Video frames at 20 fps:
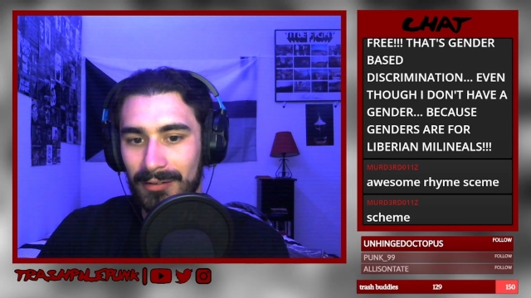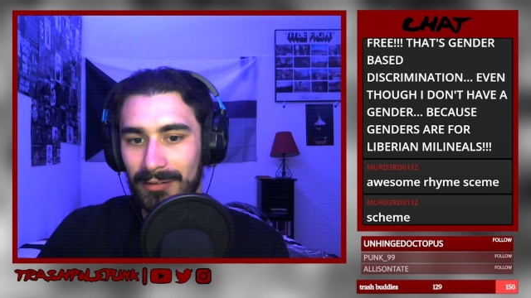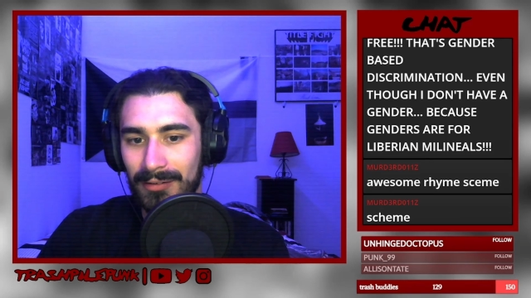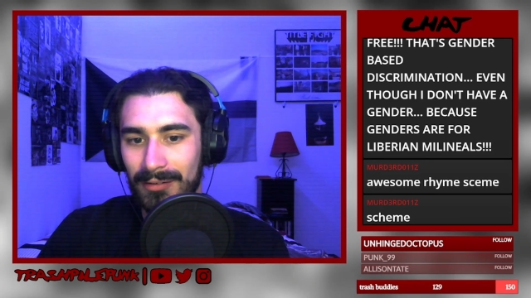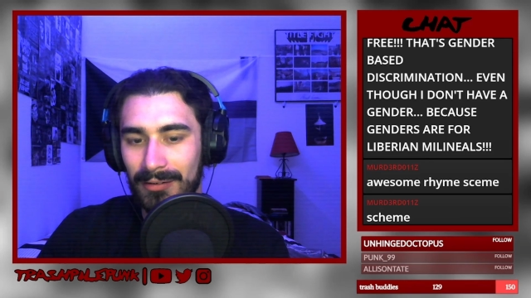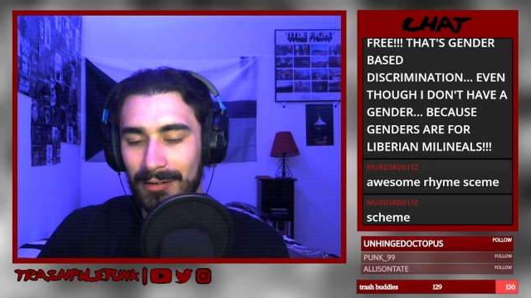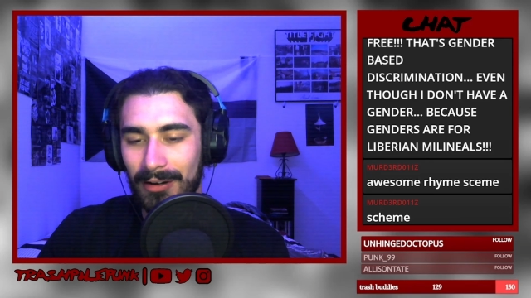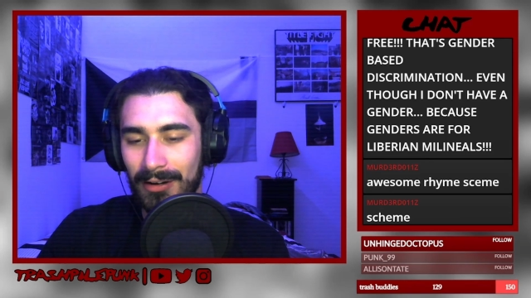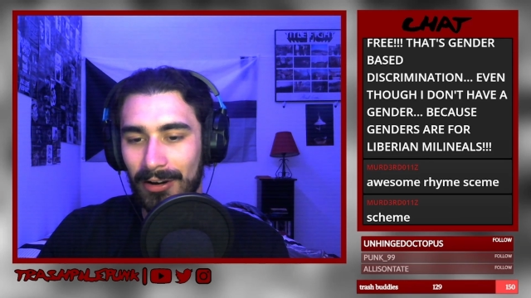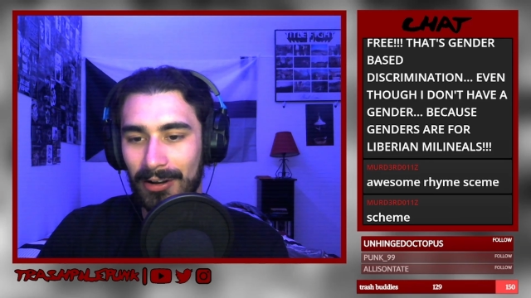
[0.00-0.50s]

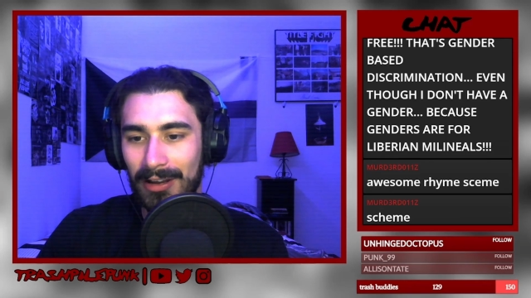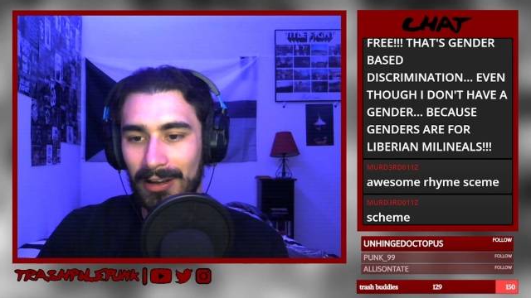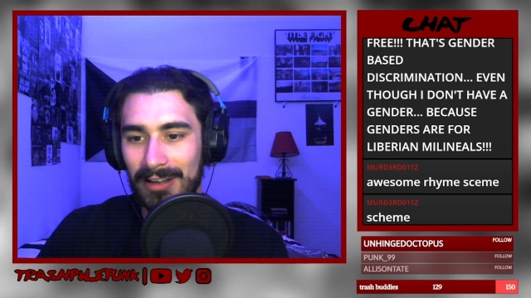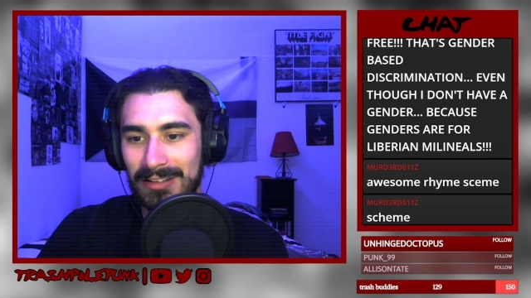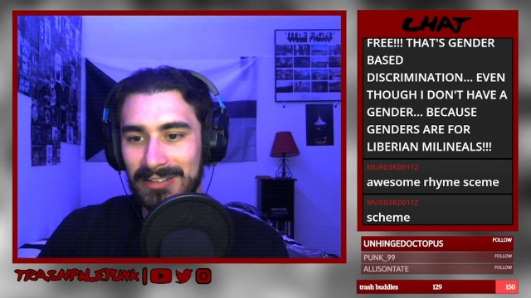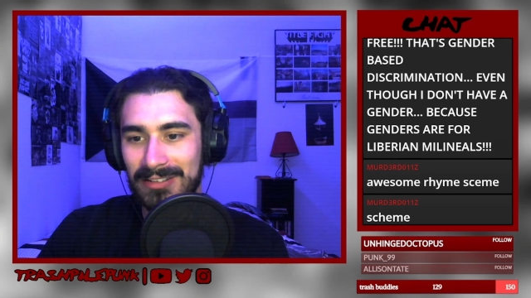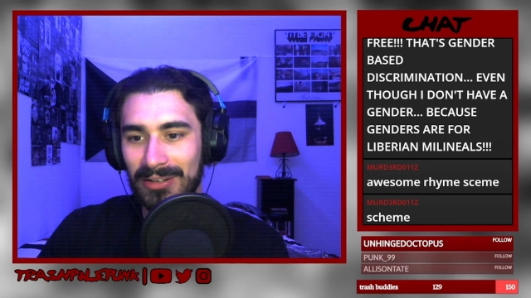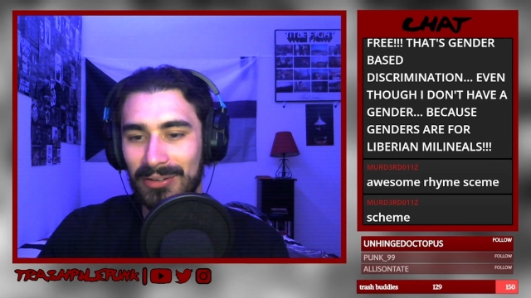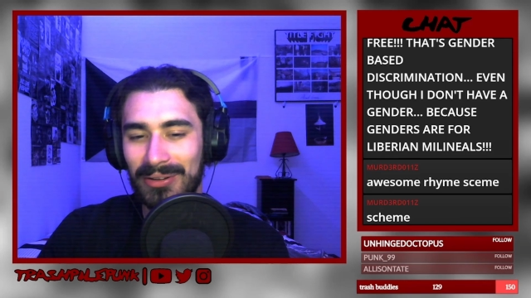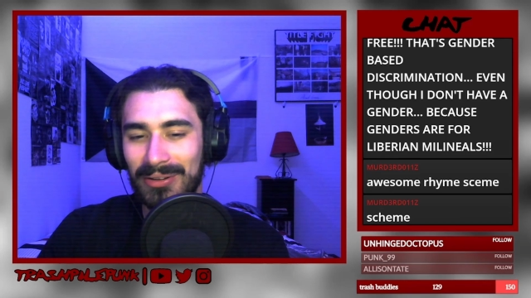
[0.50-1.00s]
Okay,
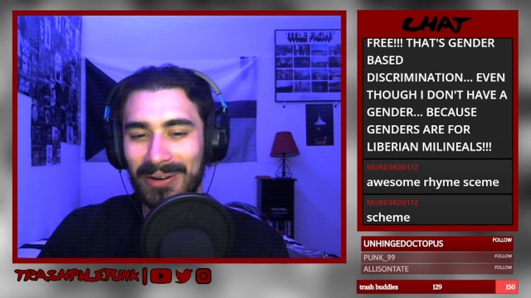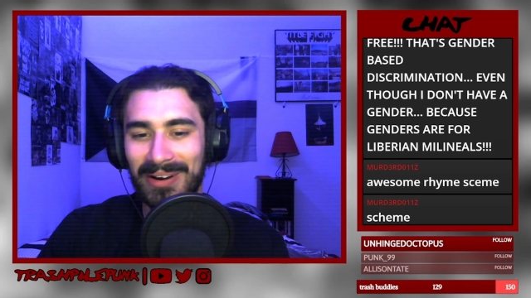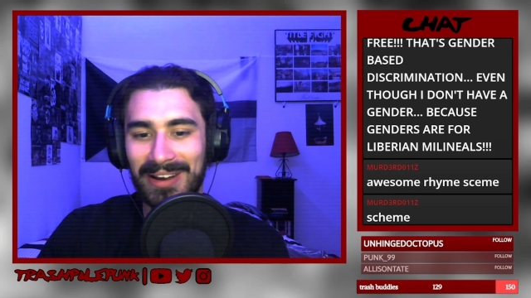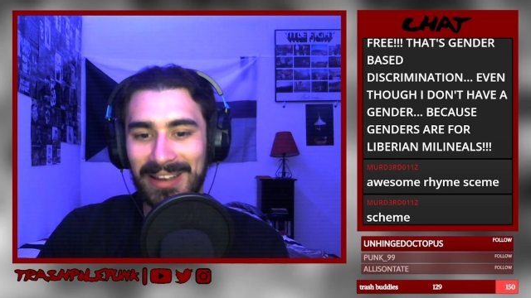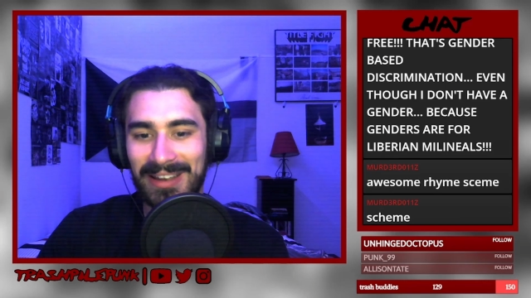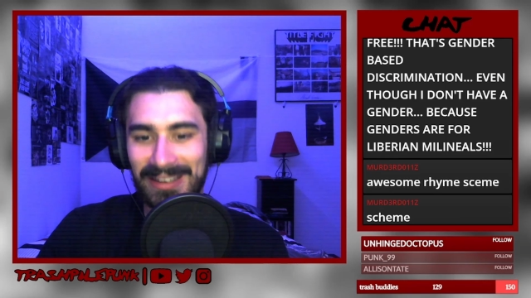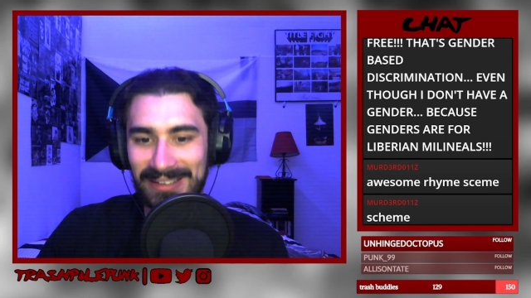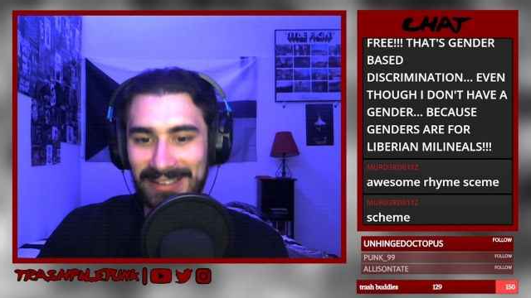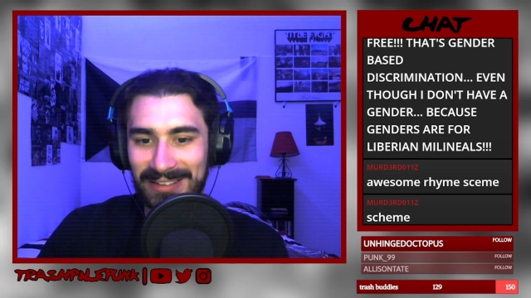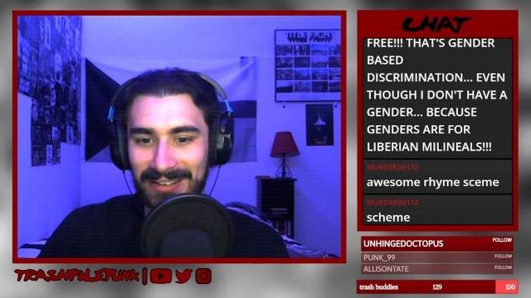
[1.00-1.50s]
so there
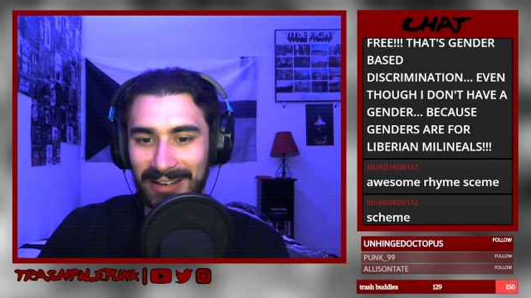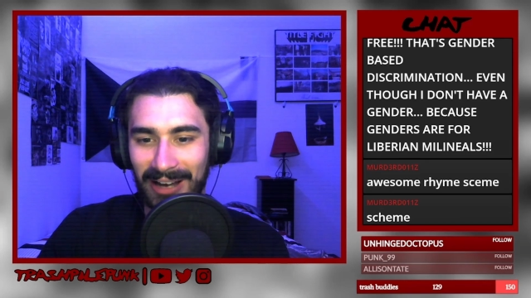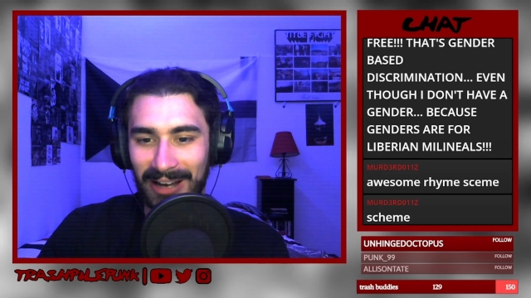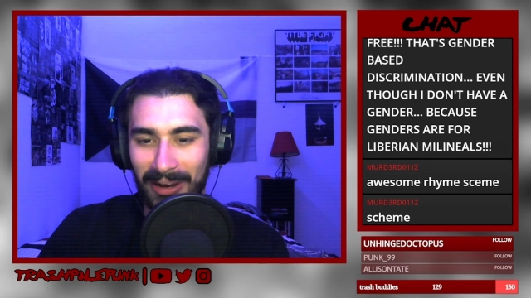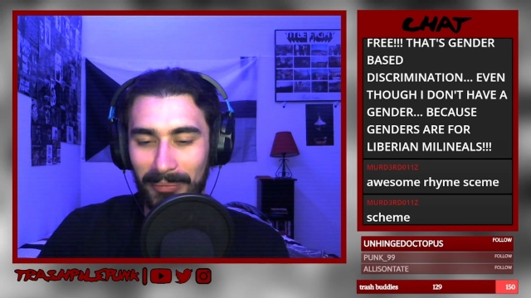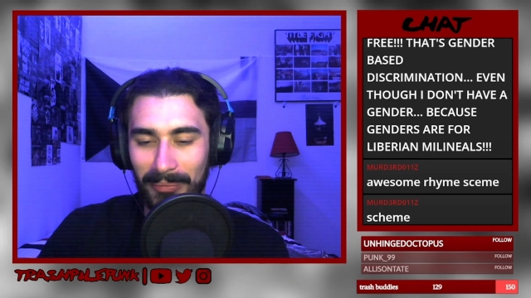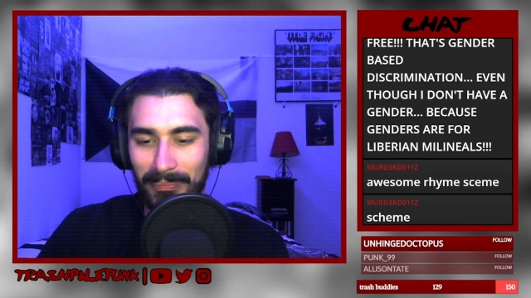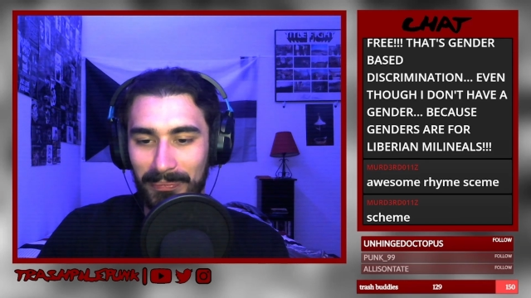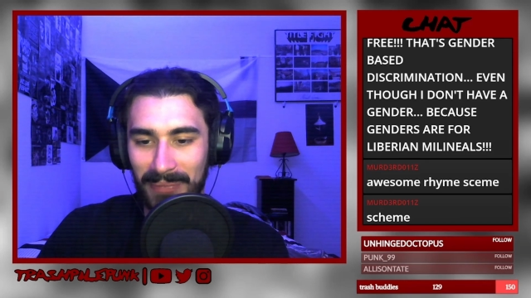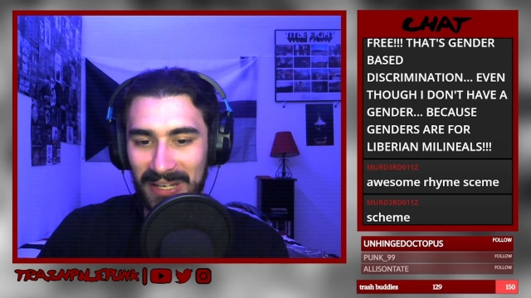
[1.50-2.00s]
isn't a
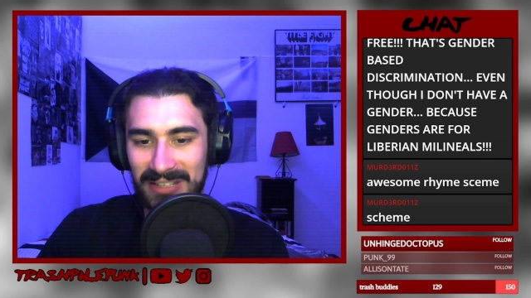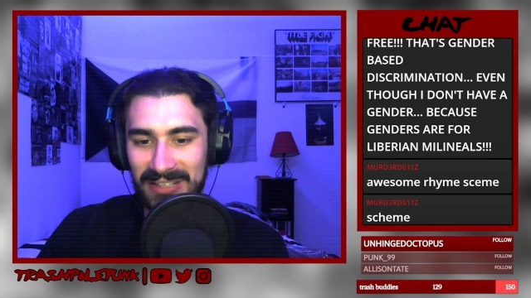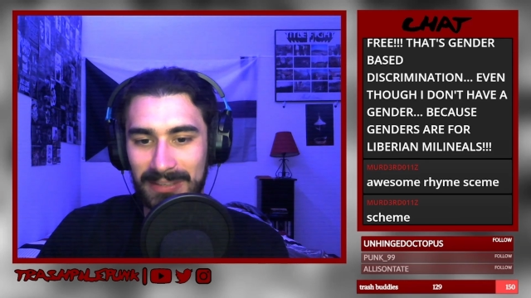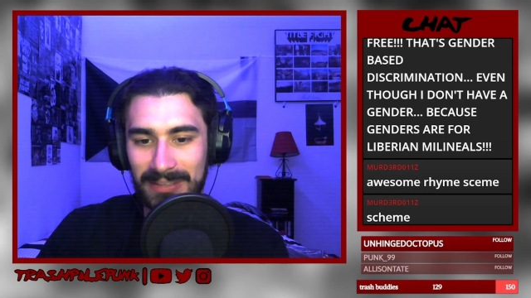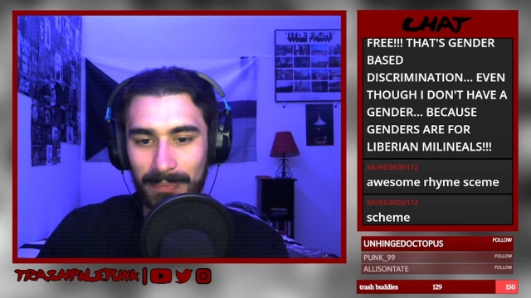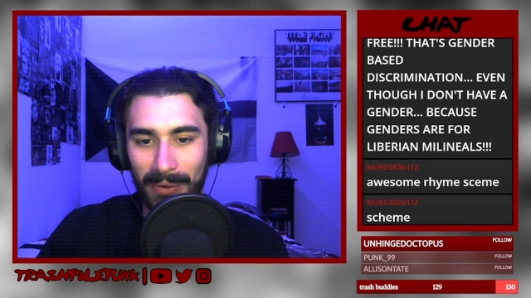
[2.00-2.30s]
Beast